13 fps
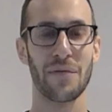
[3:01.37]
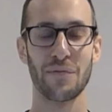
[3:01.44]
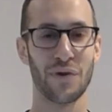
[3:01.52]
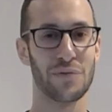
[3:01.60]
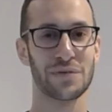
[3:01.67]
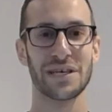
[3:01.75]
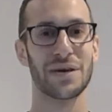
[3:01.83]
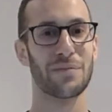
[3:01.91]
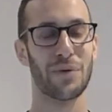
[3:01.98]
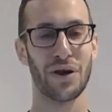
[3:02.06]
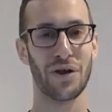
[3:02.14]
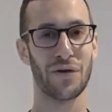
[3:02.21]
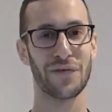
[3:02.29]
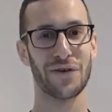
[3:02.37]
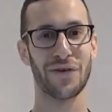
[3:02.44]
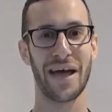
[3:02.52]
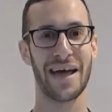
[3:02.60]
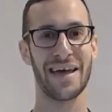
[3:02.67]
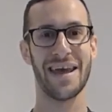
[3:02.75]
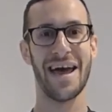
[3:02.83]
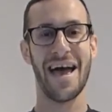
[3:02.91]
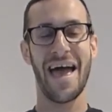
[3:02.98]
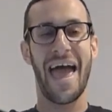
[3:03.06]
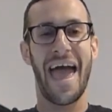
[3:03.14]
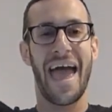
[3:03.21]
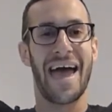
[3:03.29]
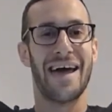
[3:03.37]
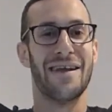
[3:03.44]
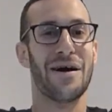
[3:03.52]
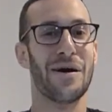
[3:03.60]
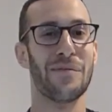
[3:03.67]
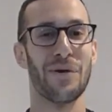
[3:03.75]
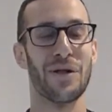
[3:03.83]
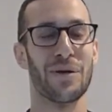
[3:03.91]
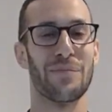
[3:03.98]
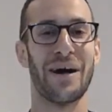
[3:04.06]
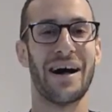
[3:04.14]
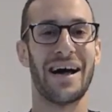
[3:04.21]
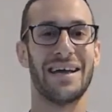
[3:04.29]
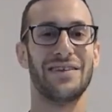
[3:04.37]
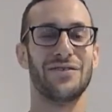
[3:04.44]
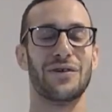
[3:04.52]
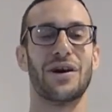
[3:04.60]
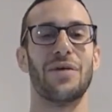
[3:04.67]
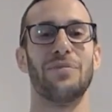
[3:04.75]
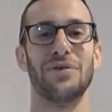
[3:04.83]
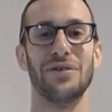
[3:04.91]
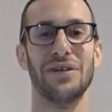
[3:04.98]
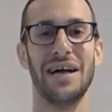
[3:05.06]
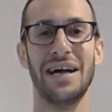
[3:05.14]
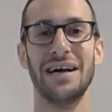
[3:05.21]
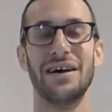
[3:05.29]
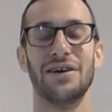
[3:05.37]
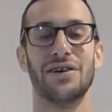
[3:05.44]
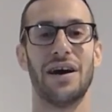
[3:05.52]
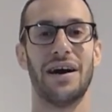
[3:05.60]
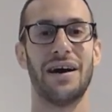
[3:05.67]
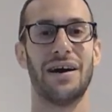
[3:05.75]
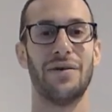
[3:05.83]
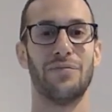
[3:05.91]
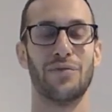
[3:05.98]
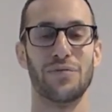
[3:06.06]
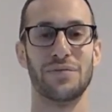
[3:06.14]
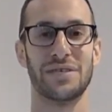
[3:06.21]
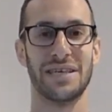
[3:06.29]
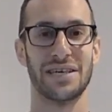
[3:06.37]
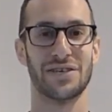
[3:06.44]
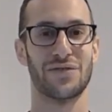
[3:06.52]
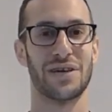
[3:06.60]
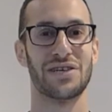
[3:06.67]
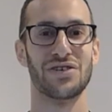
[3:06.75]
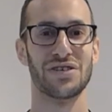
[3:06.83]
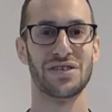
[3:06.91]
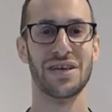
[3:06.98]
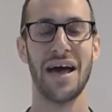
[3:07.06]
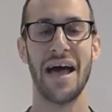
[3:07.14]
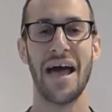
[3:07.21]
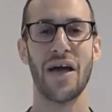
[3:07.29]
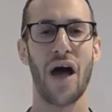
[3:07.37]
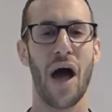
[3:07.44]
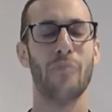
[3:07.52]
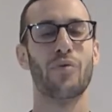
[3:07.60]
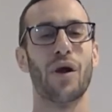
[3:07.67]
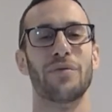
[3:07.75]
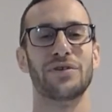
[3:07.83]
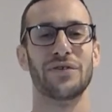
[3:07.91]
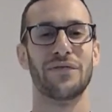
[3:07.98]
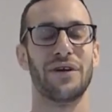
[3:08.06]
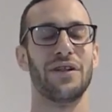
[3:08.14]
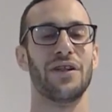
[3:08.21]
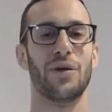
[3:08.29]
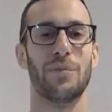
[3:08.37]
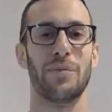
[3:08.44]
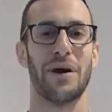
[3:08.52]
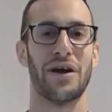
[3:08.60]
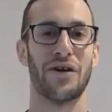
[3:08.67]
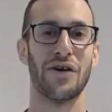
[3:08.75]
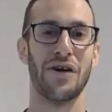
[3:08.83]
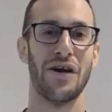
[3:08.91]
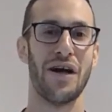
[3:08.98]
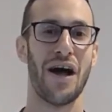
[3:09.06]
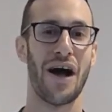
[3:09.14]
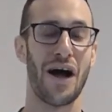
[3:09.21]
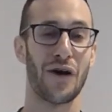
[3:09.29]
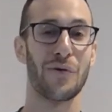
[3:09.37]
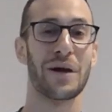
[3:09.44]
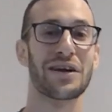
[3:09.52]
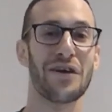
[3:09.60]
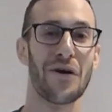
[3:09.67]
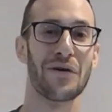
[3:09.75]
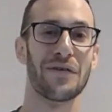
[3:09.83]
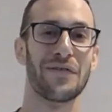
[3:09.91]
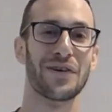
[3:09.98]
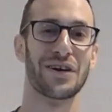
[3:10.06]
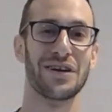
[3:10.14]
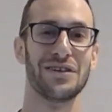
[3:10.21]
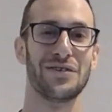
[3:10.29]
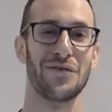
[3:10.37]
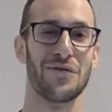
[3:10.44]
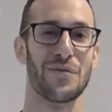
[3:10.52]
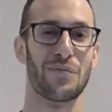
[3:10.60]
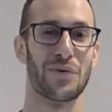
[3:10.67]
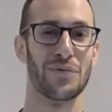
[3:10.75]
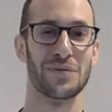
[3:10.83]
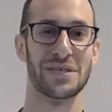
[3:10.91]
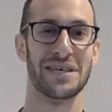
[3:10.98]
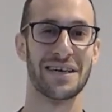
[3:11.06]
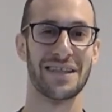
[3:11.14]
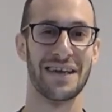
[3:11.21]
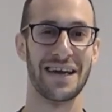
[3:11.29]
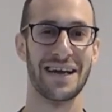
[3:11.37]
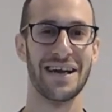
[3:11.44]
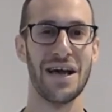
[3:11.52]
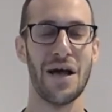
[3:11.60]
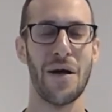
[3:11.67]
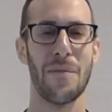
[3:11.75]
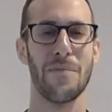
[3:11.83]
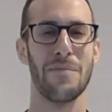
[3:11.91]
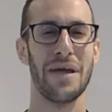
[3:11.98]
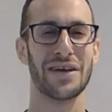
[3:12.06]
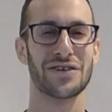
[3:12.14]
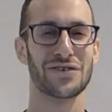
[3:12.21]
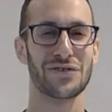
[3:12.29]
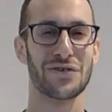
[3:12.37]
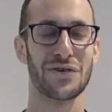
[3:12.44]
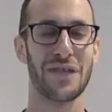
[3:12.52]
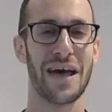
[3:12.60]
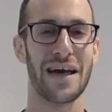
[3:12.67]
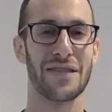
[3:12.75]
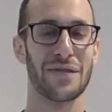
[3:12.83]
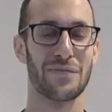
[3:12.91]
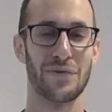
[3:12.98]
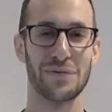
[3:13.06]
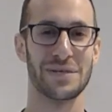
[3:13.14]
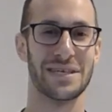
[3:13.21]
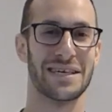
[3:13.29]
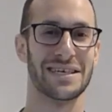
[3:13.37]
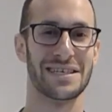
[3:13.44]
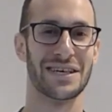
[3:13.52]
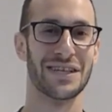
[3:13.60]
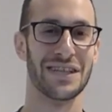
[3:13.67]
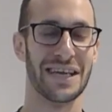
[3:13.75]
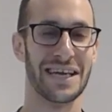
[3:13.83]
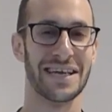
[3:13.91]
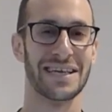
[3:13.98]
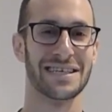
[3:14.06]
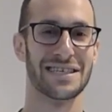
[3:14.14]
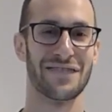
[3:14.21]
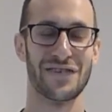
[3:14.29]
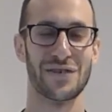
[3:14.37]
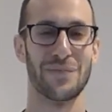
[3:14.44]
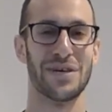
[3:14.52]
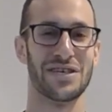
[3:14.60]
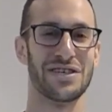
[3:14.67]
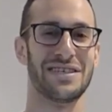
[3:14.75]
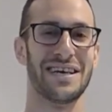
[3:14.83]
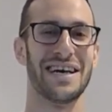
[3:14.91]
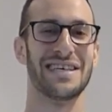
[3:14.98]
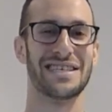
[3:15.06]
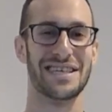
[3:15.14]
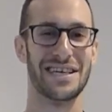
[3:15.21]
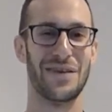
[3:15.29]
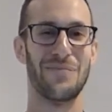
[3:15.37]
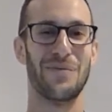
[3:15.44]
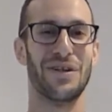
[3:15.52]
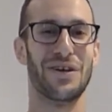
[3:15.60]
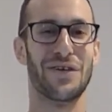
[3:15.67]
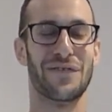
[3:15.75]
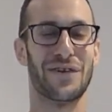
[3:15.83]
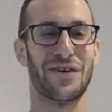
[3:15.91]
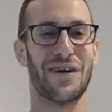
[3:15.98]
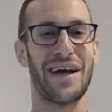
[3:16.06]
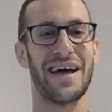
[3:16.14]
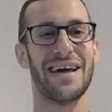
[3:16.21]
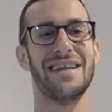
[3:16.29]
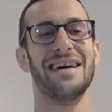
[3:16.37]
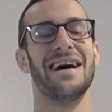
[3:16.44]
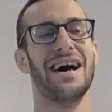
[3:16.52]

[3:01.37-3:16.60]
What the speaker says: broomstick, put it over your head and pull it behind, do a couple broomstick stretches. I promise you'll feel a little bit better. Quick note, if you're going to do the broomstick thing, make sure that the broomstick is clean, because if there's a bunch of dust and you pull it over your head,